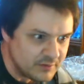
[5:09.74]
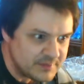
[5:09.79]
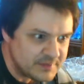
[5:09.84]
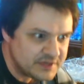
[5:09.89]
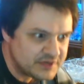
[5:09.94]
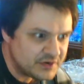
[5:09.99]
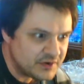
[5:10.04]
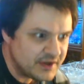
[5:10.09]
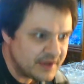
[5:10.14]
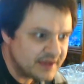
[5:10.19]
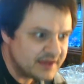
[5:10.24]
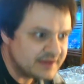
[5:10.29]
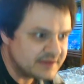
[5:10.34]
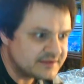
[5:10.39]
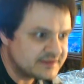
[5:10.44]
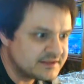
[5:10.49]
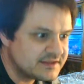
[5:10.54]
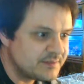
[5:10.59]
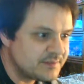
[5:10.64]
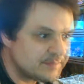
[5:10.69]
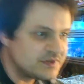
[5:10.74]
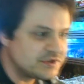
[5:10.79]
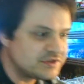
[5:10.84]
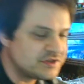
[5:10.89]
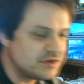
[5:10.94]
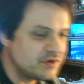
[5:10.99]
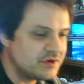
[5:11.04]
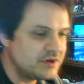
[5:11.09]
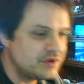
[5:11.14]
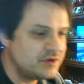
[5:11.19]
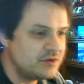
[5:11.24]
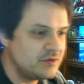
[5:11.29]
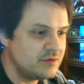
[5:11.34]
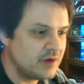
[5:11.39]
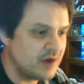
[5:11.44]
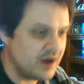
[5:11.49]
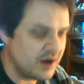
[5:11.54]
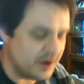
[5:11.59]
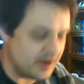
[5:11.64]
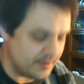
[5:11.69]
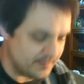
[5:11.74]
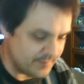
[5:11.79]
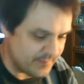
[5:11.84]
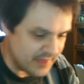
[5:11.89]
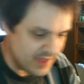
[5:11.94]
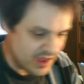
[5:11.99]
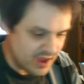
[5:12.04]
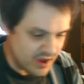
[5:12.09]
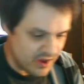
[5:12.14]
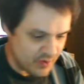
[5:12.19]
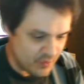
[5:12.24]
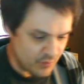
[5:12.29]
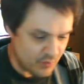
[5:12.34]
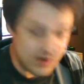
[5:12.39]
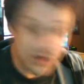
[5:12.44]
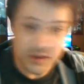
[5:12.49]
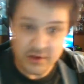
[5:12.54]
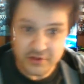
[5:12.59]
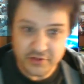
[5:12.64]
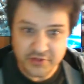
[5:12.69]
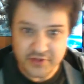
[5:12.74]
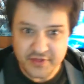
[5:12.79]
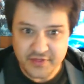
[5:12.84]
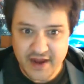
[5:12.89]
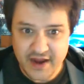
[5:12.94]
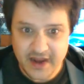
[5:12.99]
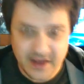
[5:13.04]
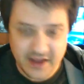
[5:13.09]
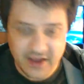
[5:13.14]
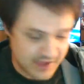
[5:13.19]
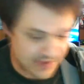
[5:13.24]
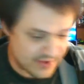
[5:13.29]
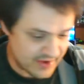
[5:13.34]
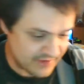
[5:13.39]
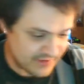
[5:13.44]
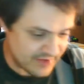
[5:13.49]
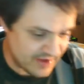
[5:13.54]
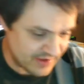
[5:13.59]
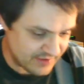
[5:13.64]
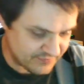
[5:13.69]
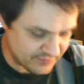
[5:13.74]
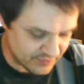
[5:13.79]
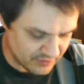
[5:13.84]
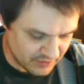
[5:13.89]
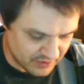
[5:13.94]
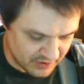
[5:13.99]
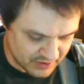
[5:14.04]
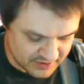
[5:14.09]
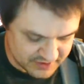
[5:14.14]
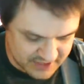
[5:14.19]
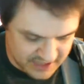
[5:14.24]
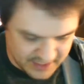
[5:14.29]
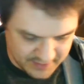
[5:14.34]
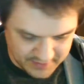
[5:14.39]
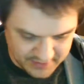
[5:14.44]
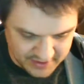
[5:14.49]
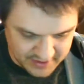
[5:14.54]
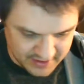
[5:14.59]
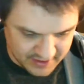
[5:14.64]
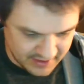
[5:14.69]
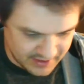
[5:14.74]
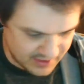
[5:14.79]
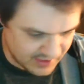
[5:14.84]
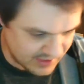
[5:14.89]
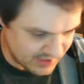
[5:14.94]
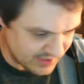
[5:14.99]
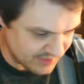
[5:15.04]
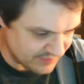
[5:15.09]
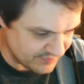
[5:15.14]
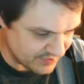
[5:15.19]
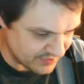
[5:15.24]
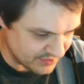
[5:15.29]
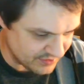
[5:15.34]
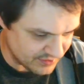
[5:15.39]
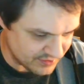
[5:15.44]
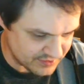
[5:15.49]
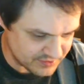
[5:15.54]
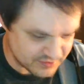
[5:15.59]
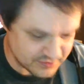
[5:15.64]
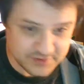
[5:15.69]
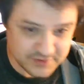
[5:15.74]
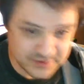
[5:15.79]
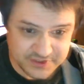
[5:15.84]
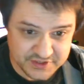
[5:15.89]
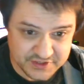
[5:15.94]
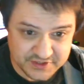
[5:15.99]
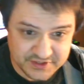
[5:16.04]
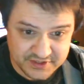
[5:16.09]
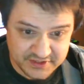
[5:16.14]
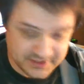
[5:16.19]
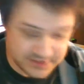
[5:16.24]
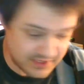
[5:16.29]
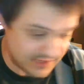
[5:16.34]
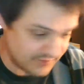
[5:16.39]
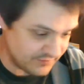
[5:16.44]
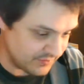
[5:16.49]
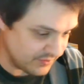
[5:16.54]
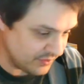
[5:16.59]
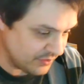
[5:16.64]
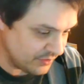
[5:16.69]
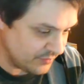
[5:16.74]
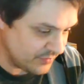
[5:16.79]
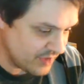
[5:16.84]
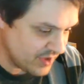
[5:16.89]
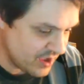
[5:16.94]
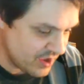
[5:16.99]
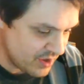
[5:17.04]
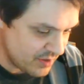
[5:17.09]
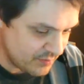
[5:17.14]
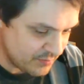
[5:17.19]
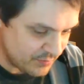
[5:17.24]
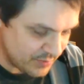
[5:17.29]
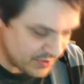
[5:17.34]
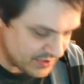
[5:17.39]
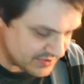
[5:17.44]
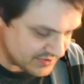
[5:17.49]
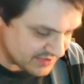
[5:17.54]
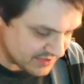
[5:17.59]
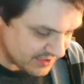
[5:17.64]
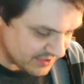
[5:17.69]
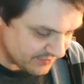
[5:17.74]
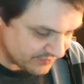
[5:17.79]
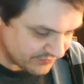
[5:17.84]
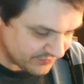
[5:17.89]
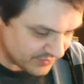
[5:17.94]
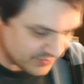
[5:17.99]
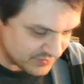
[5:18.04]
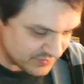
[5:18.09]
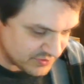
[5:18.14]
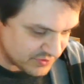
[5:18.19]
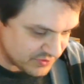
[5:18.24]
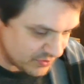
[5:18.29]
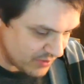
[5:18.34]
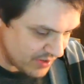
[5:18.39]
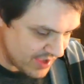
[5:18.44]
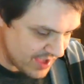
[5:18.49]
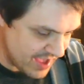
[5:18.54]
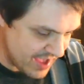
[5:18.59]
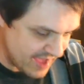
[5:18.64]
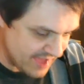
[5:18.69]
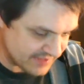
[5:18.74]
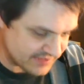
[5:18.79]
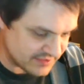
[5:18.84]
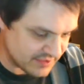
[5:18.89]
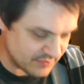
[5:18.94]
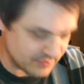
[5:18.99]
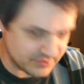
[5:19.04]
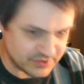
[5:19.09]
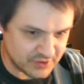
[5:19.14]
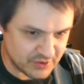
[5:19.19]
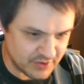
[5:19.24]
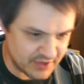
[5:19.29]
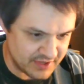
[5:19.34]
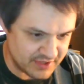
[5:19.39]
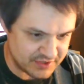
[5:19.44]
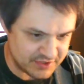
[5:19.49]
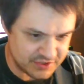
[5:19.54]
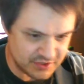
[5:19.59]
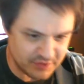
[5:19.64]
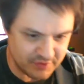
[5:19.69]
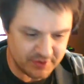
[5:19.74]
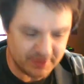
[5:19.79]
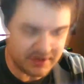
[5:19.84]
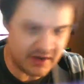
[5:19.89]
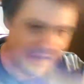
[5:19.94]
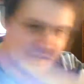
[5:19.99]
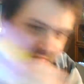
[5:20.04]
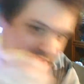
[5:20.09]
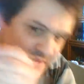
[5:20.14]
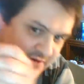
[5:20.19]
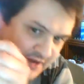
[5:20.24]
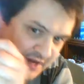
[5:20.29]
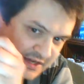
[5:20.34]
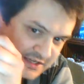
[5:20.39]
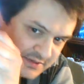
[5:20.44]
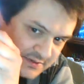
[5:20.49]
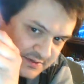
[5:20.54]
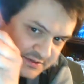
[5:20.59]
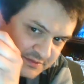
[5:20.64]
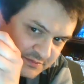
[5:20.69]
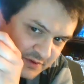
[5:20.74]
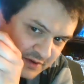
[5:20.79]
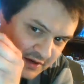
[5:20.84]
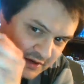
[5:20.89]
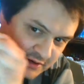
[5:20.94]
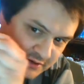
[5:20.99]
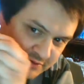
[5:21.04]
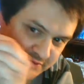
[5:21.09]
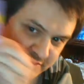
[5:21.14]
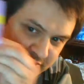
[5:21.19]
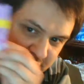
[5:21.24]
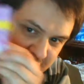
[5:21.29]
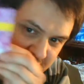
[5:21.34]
me go ahead and skip and show you one other thing that I got that I've had for a long time and have held on to was just this envelope, but from Toy Hacks. I would go ahead and show their advertisement as well.